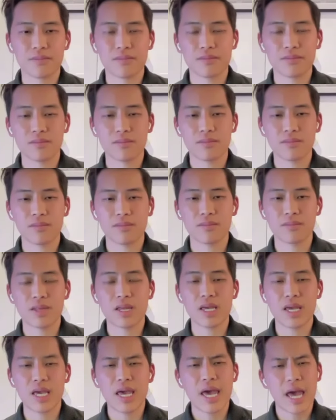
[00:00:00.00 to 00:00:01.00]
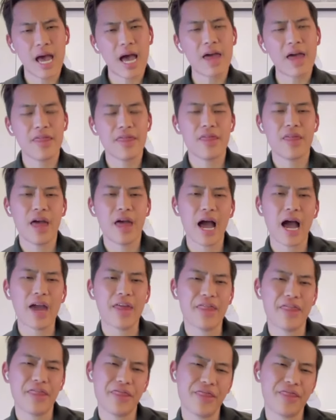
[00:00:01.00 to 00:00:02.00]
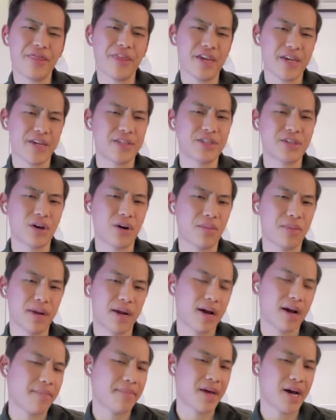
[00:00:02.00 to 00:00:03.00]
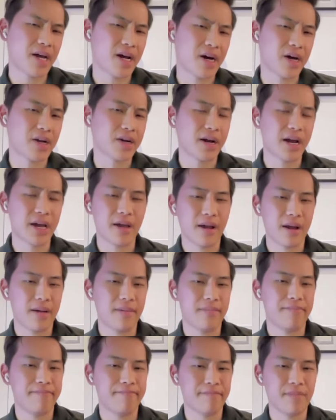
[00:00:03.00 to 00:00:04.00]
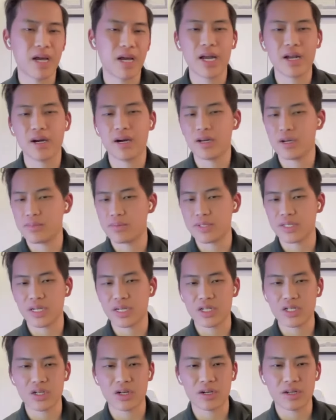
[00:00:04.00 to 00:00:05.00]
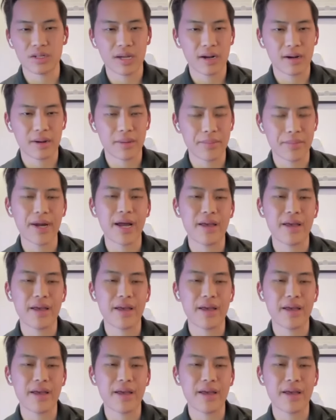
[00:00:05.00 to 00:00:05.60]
some flex, because I think so, but I'm not 100% sure in that area,